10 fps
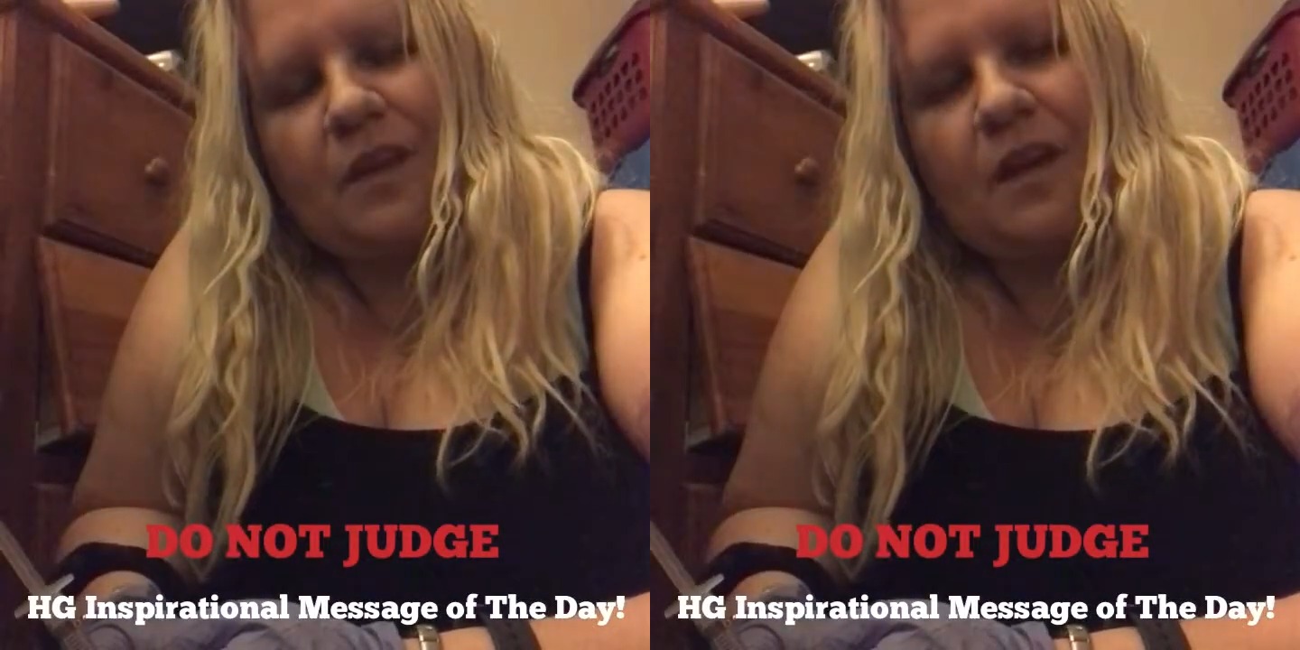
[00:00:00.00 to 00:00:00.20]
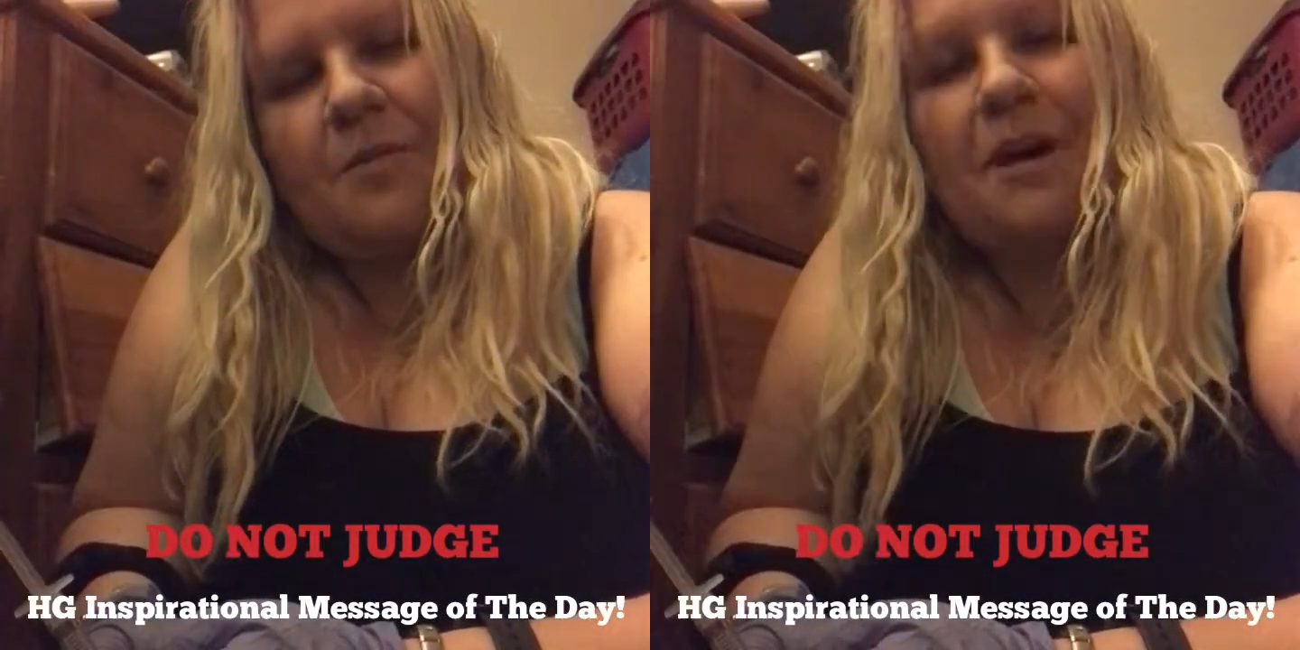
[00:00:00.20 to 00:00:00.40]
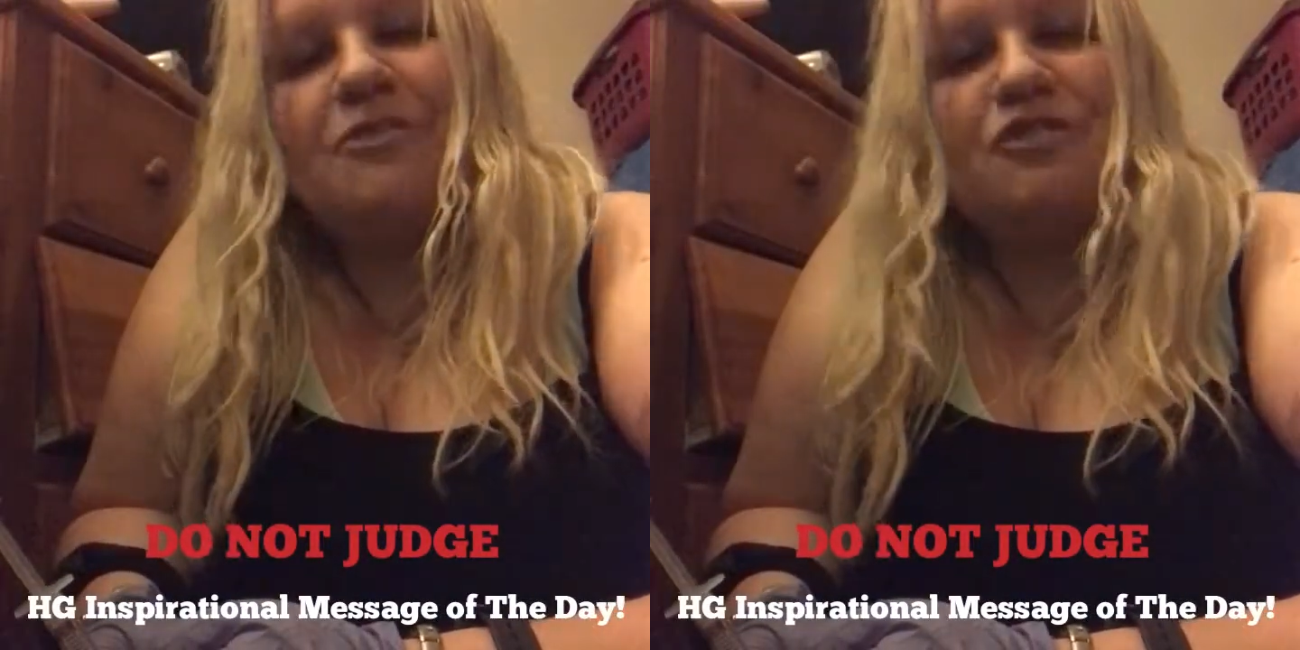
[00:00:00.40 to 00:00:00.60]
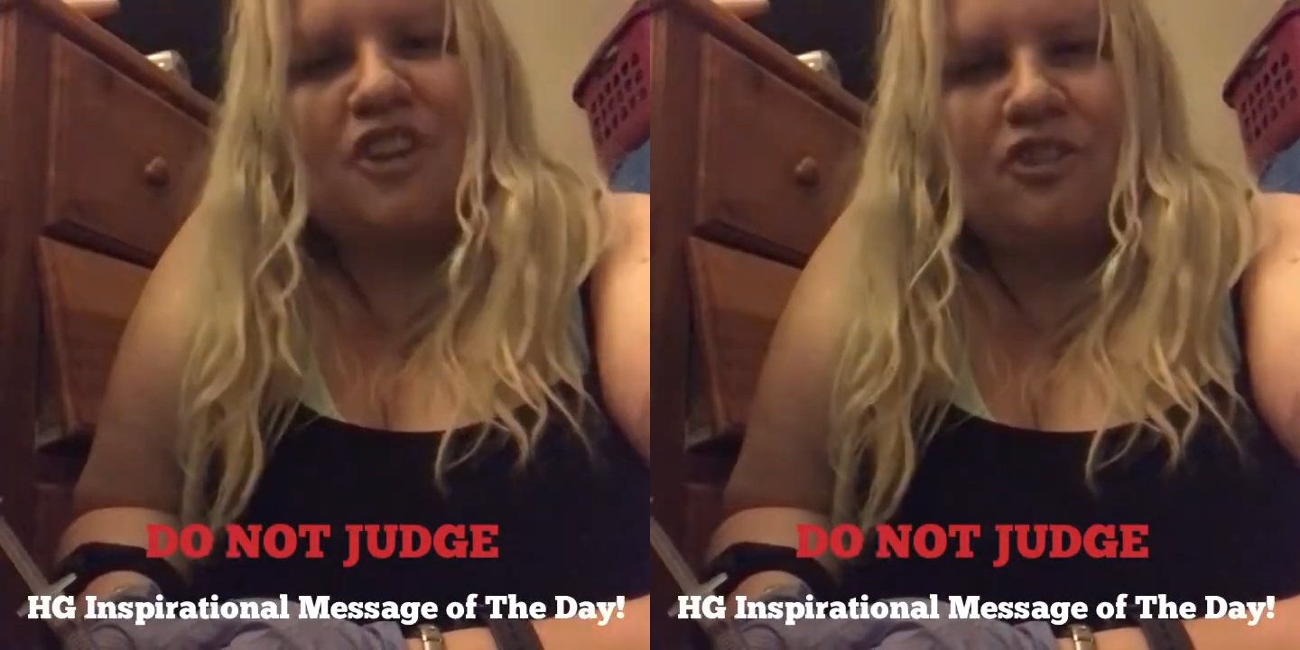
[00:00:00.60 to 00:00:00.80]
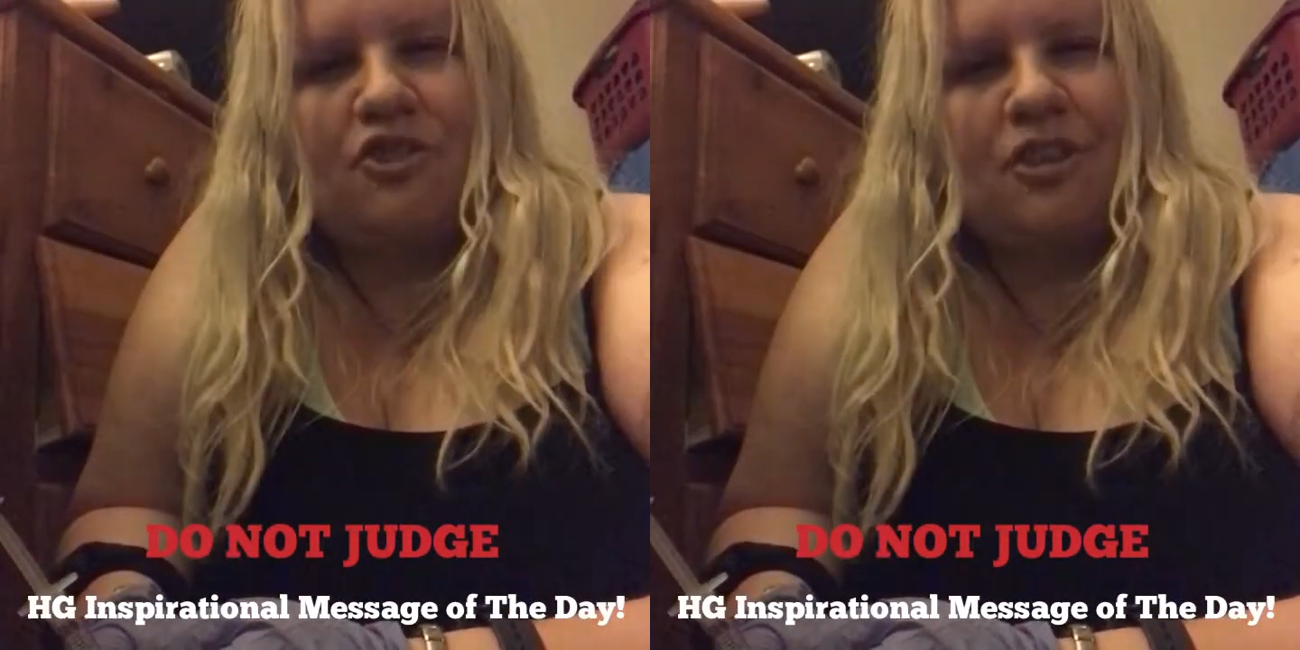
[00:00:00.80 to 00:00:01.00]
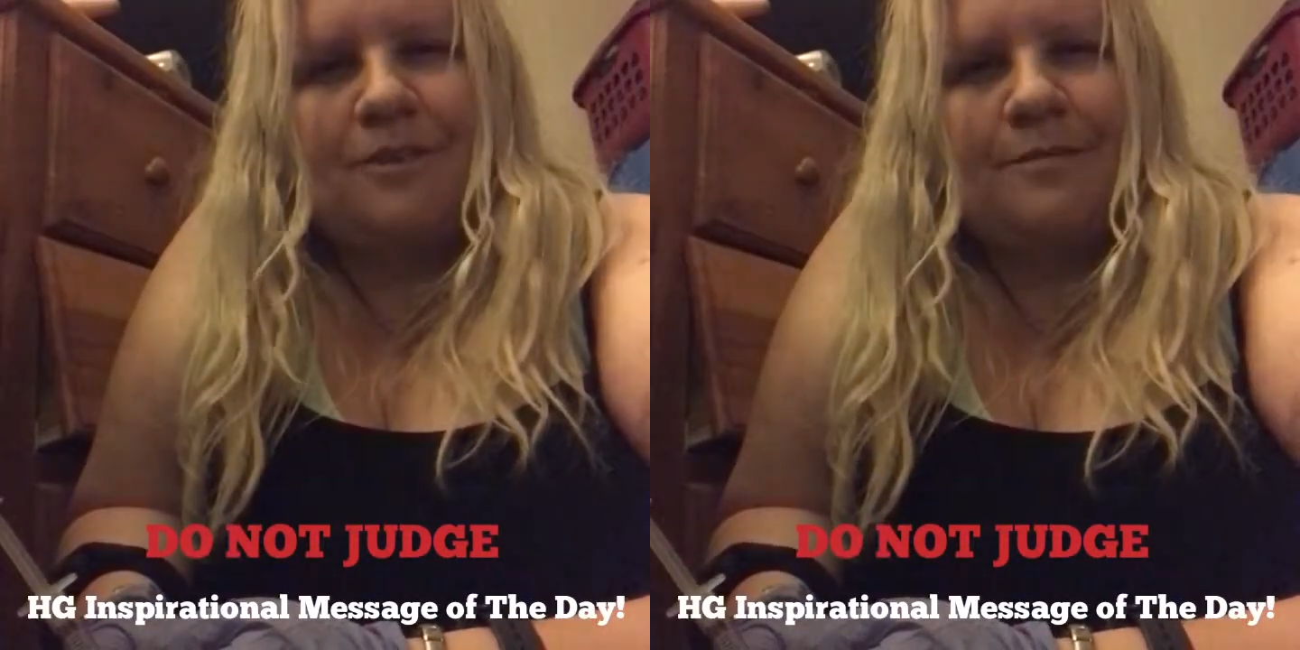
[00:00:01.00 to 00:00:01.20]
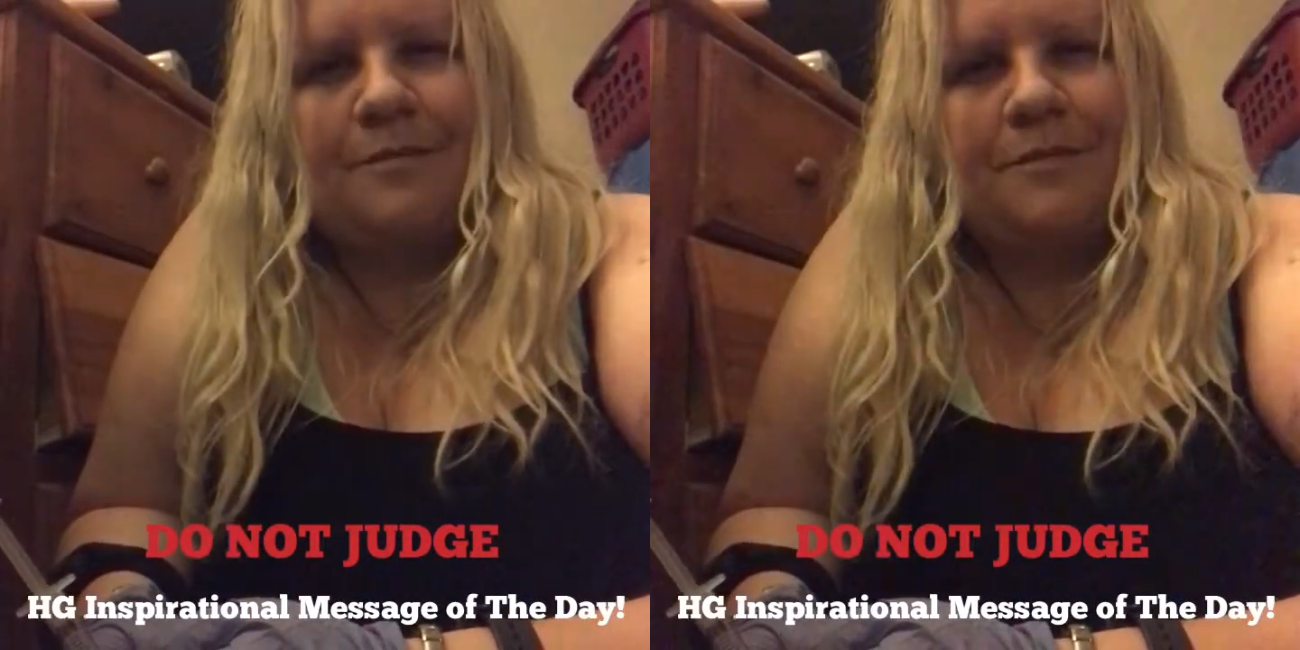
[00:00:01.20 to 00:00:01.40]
about judging.